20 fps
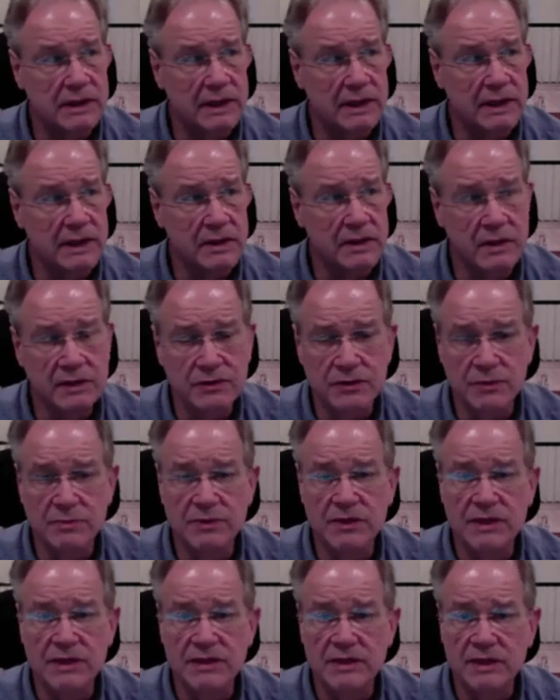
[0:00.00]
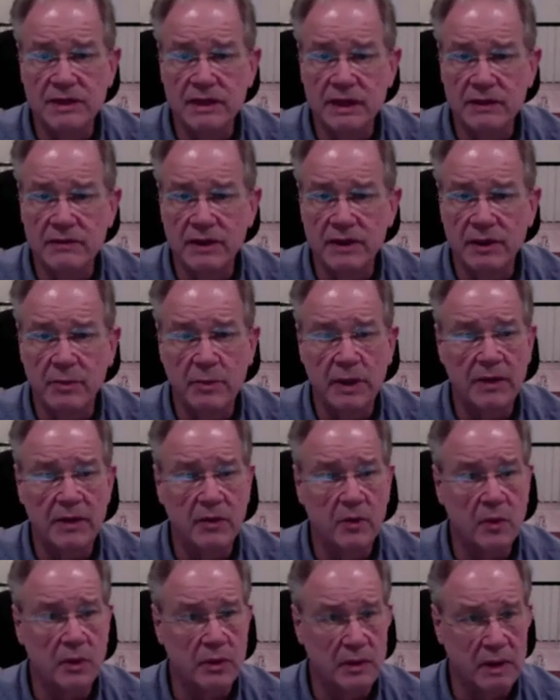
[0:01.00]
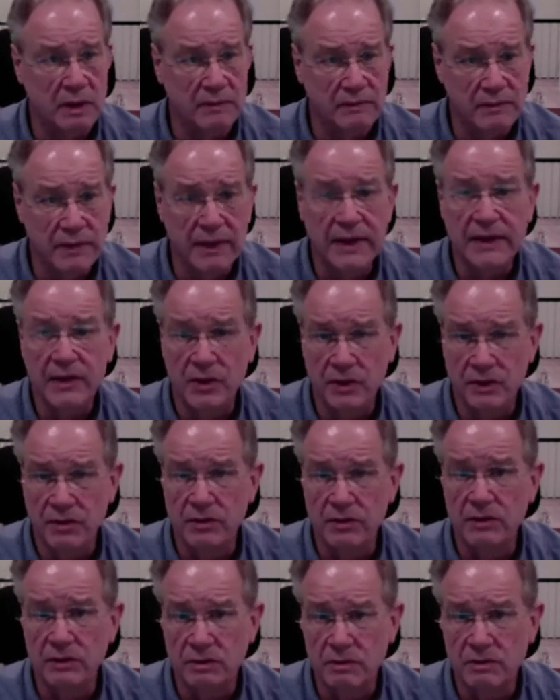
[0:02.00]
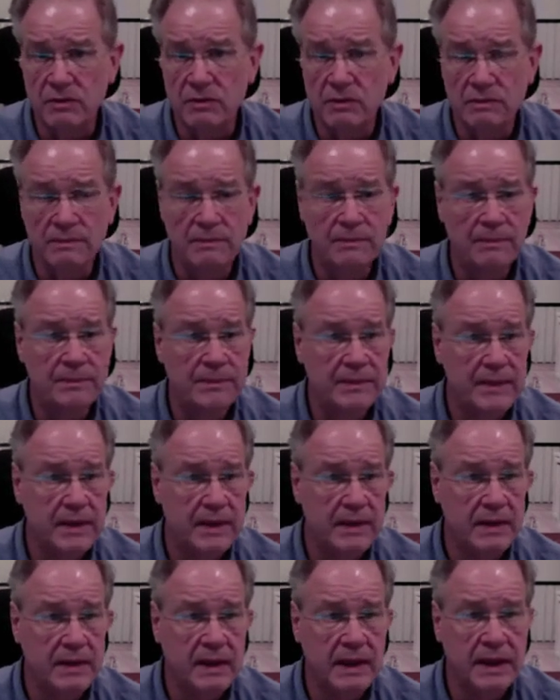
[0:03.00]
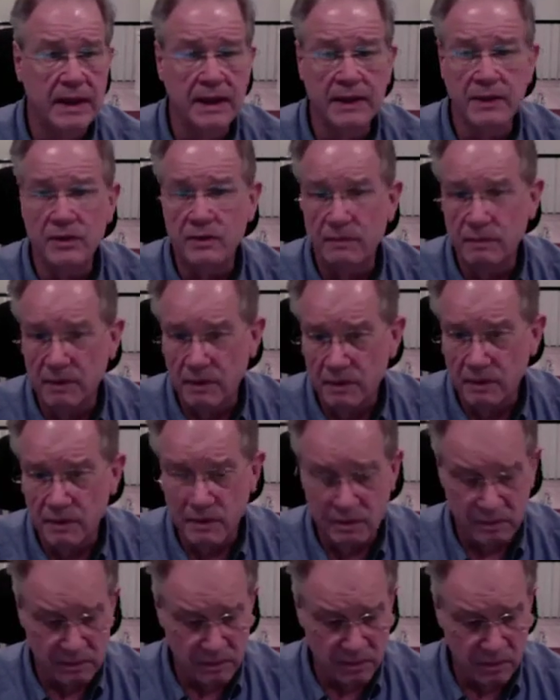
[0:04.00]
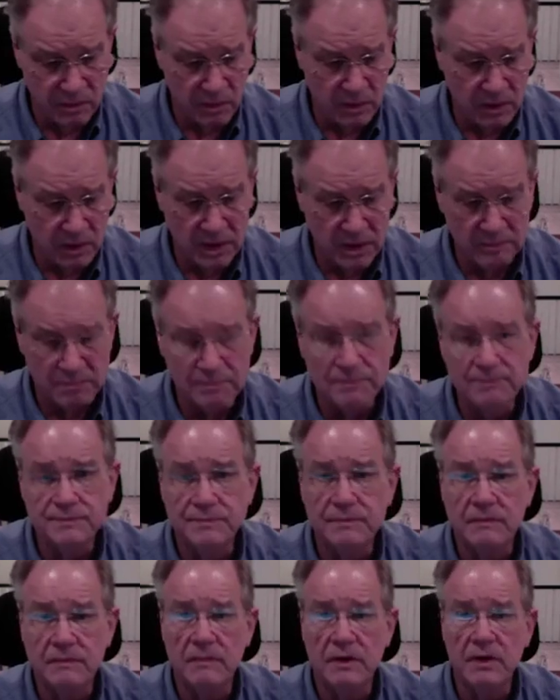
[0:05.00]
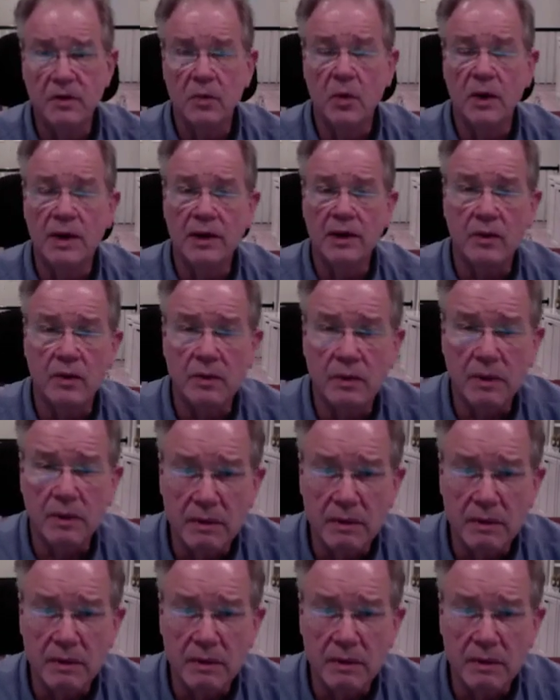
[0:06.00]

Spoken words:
that you have some sensitivity about that you're new, and you want to.